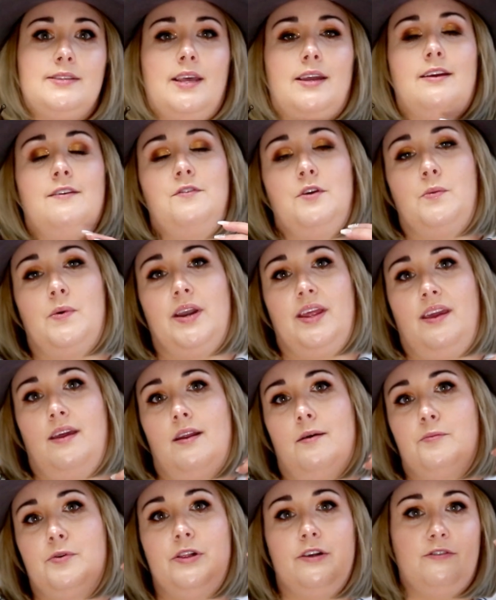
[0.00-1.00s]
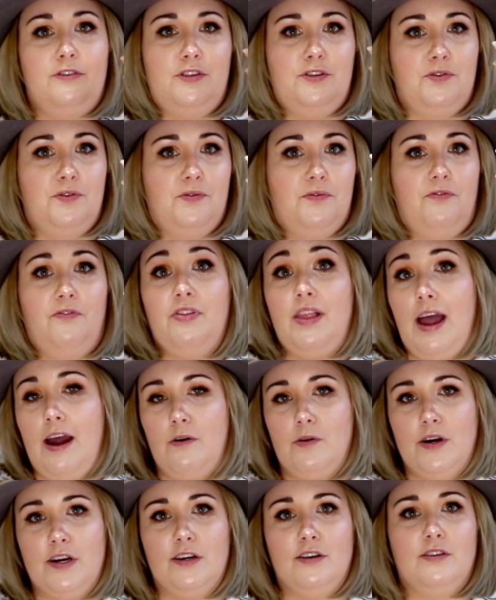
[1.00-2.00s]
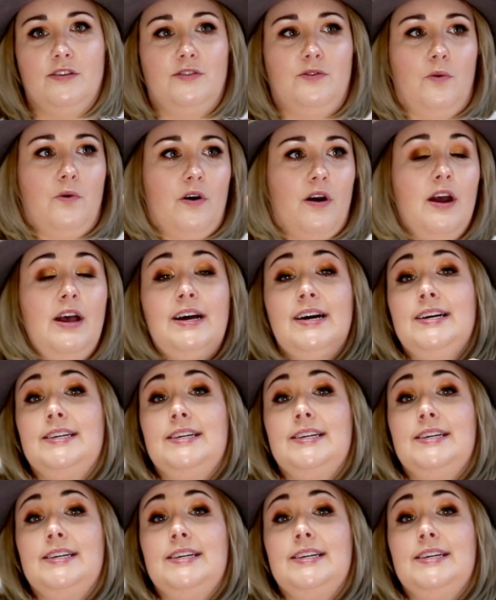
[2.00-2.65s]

like if you want to get up close to flowers or